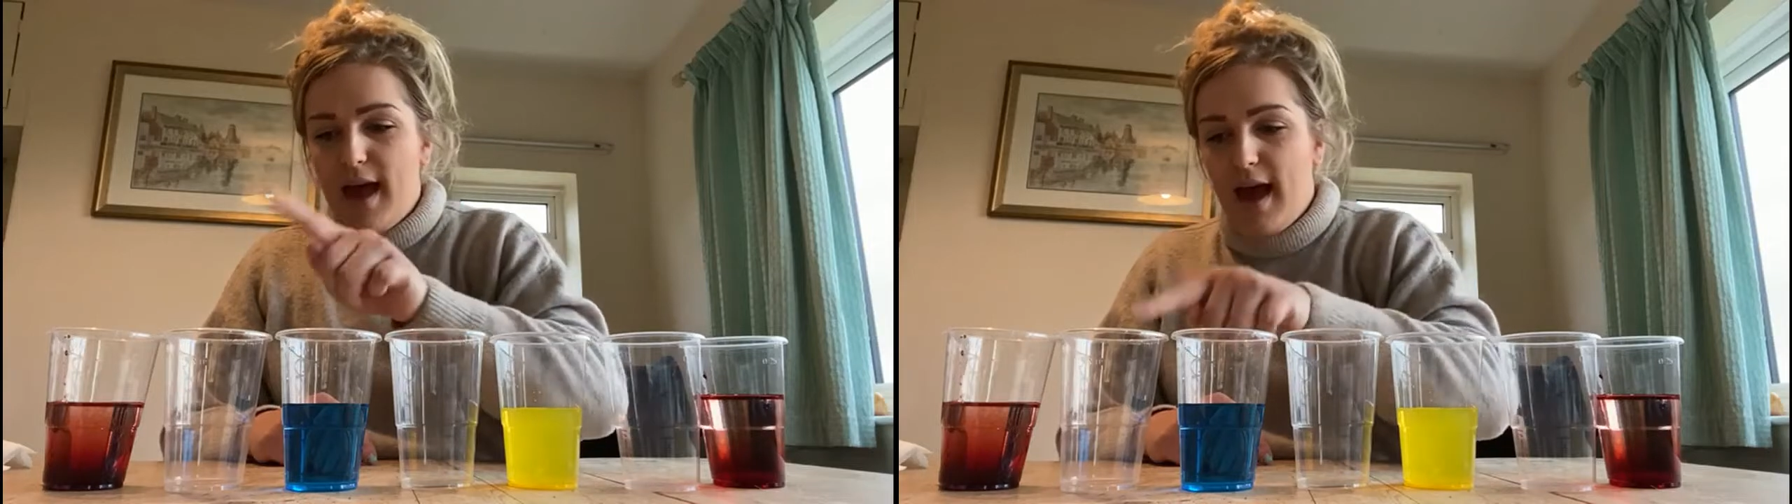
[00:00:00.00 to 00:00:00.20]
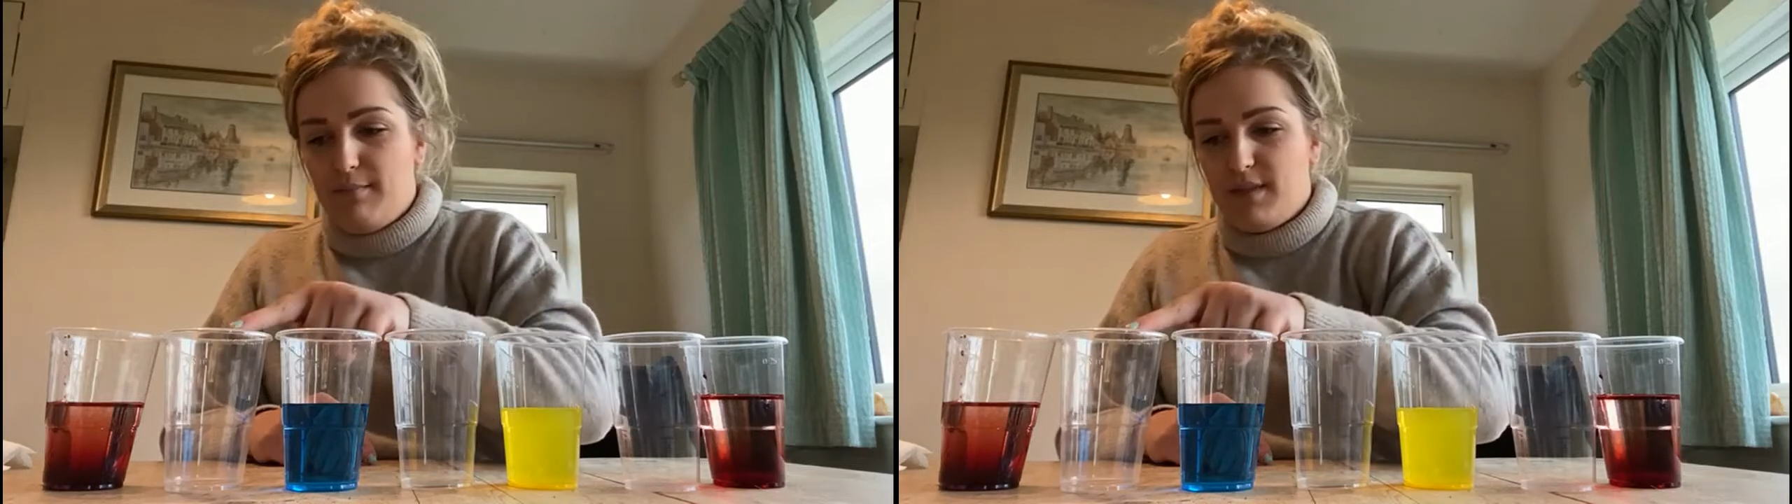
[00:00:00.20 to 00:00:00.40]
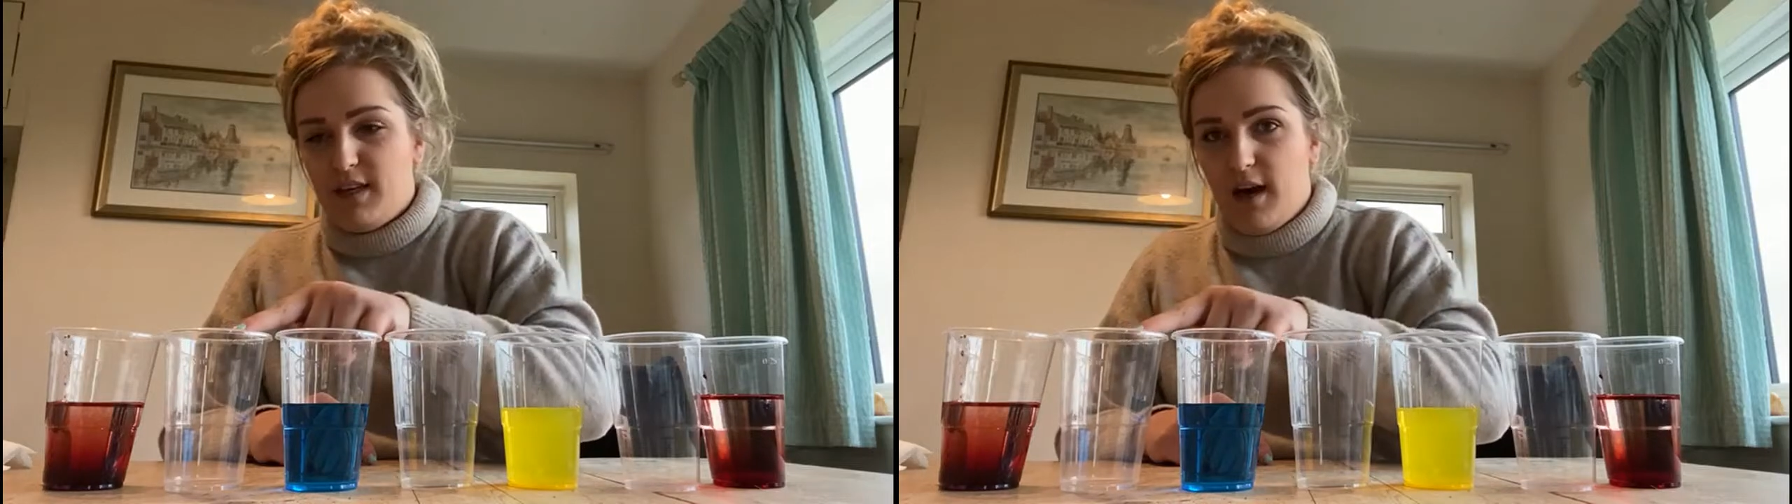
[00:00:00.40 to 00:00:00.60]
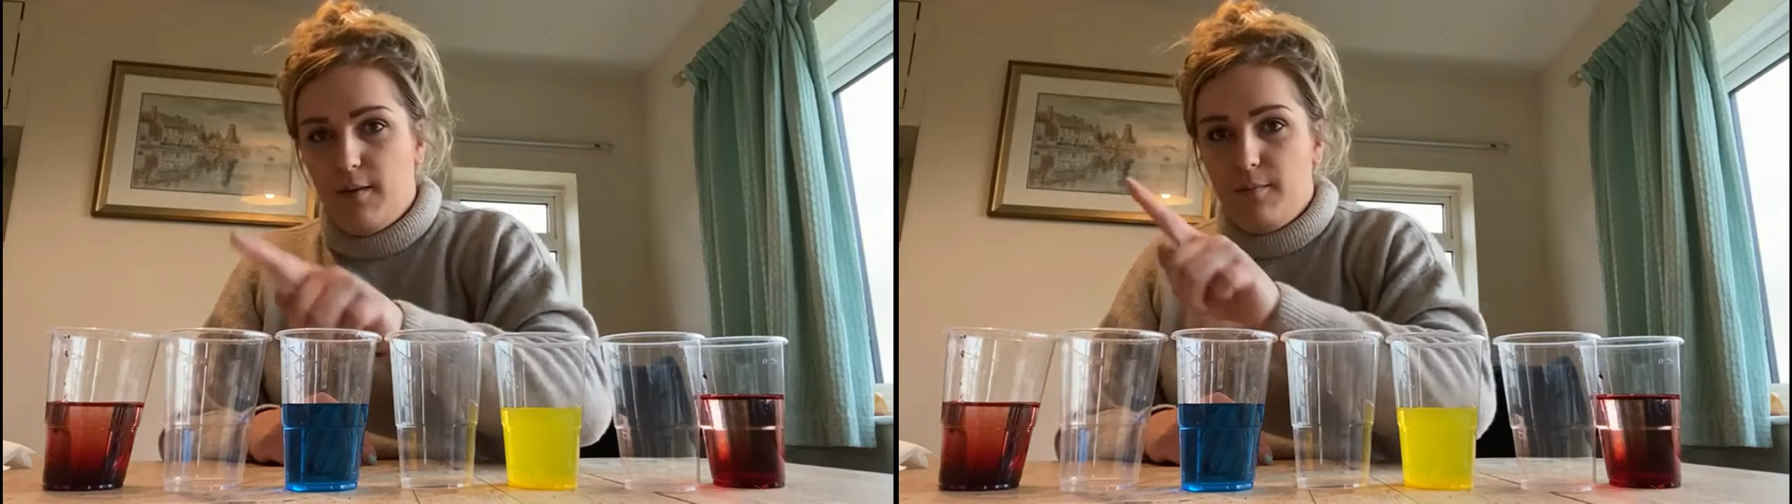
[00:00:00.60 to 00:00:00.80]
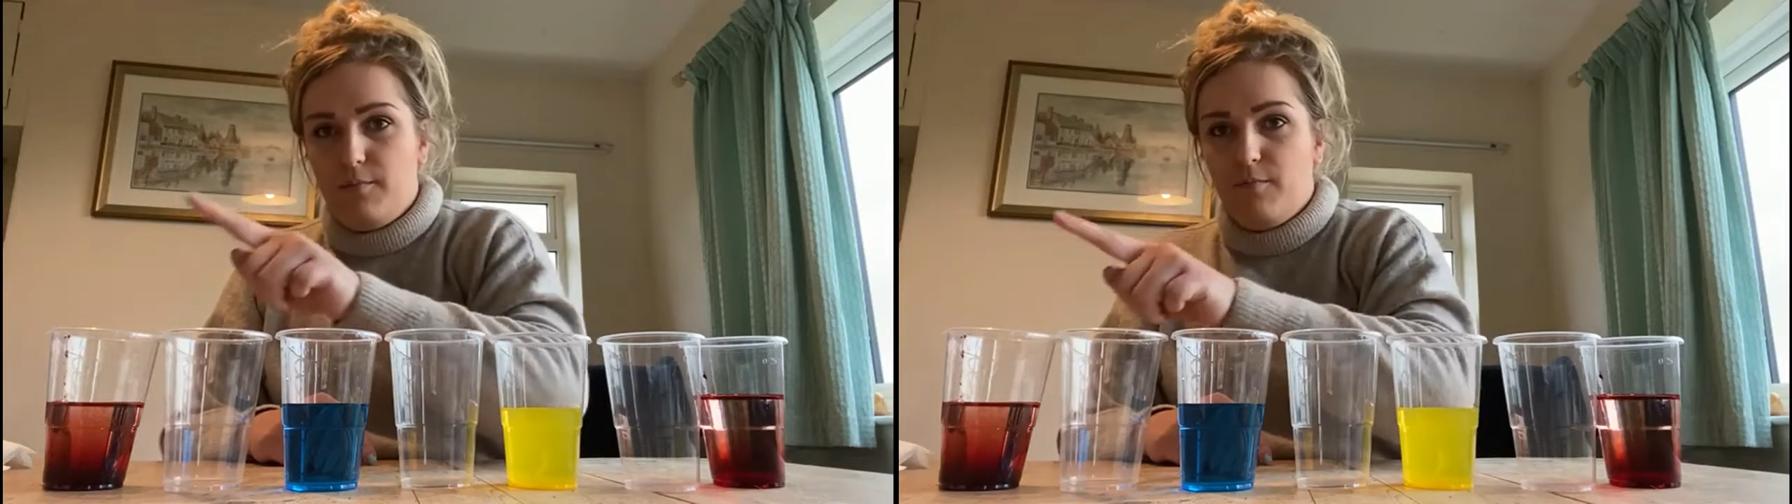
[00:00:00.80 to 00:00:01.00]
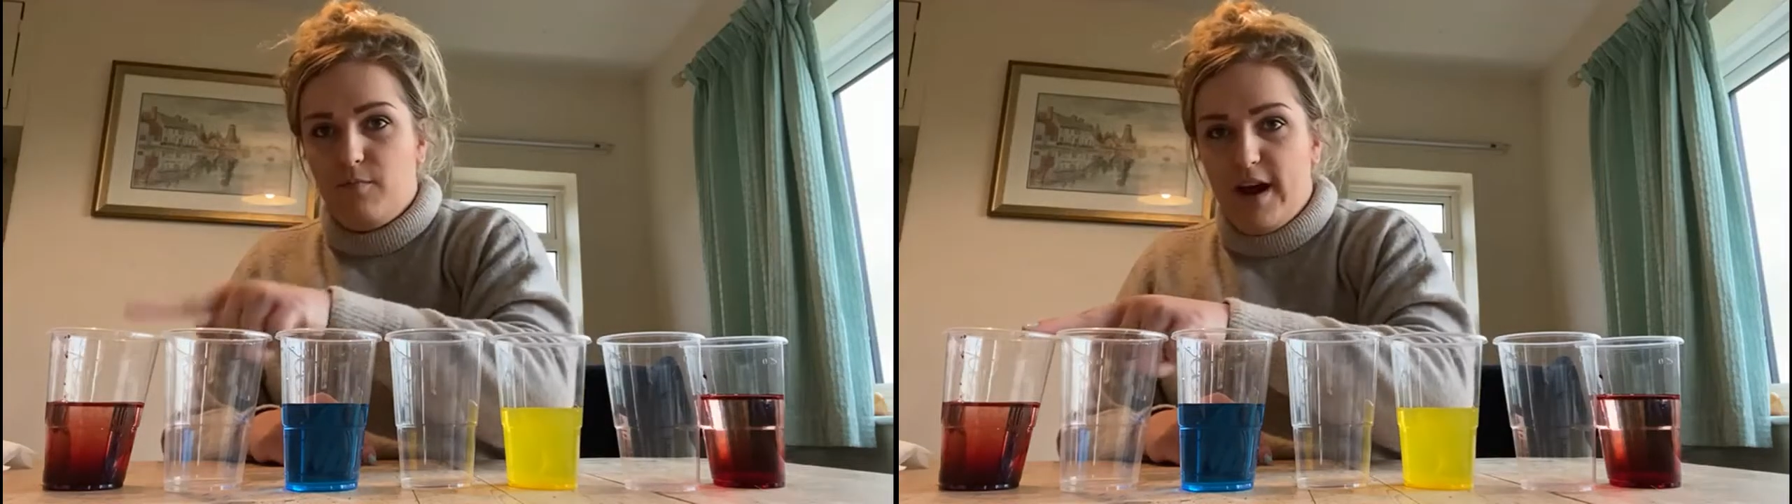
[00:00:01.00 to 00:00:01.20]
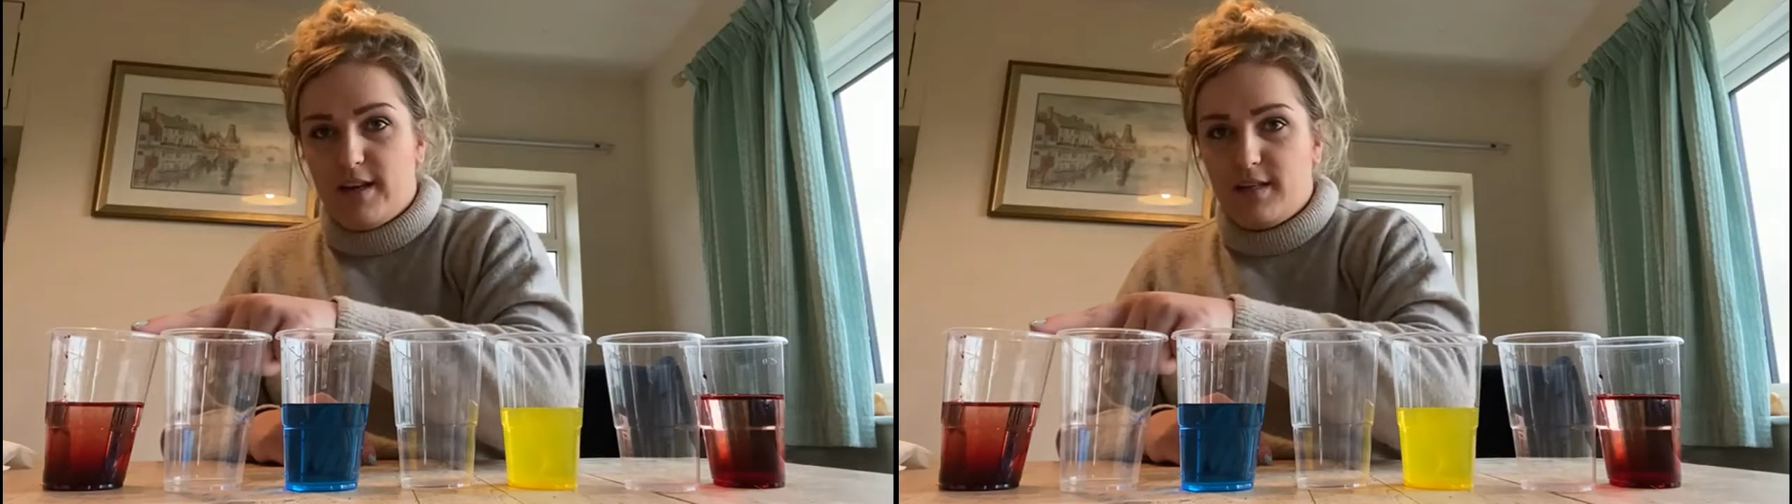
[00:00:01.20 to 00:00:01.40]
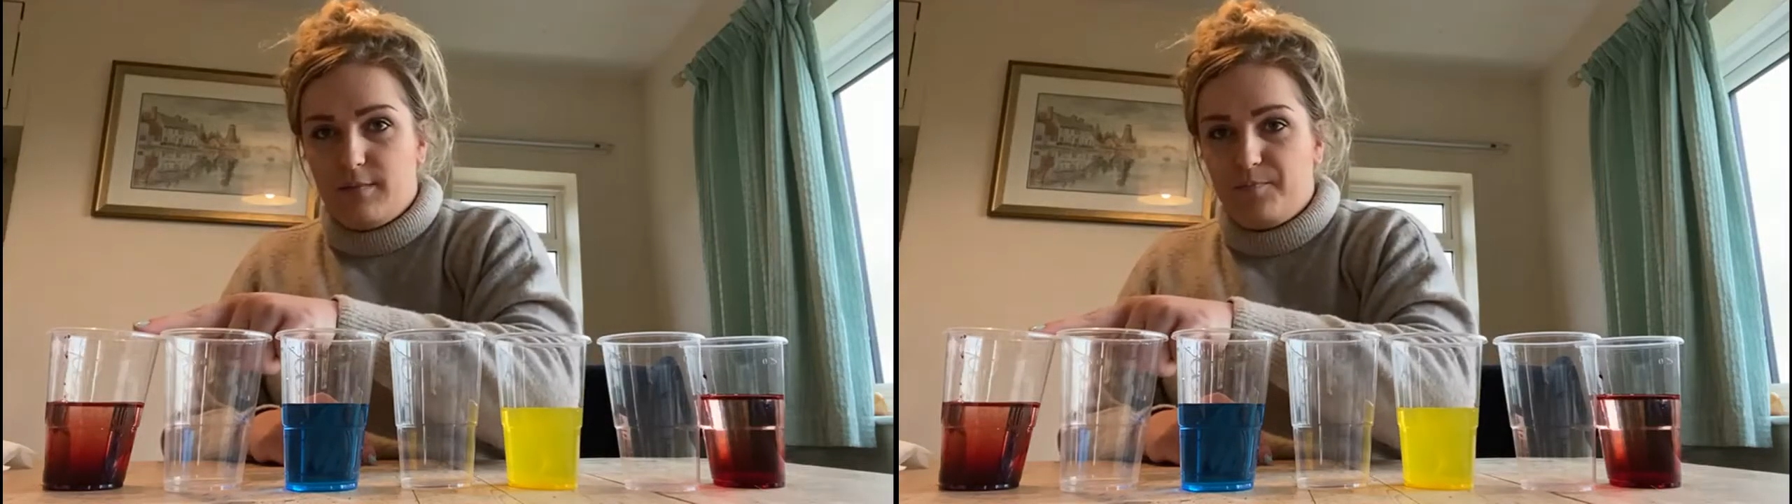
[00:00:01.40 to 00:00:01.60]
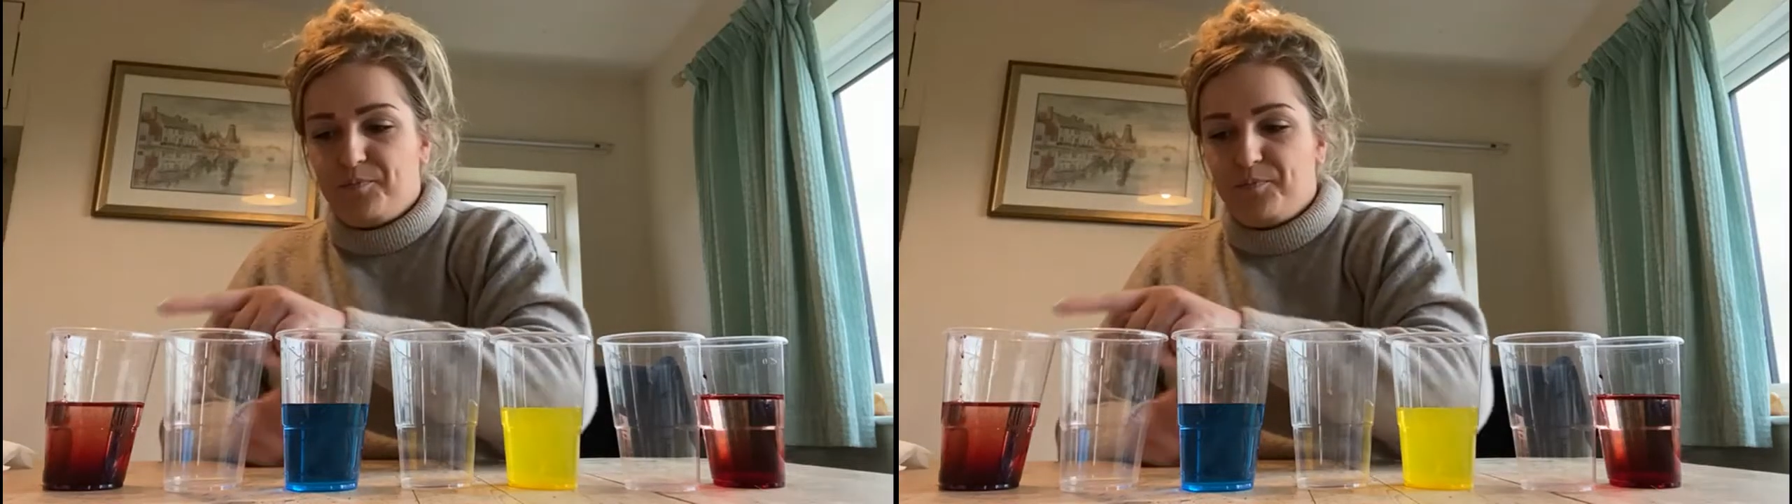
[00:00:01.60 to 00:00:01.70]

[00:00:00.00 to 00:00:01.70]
empty cup, red.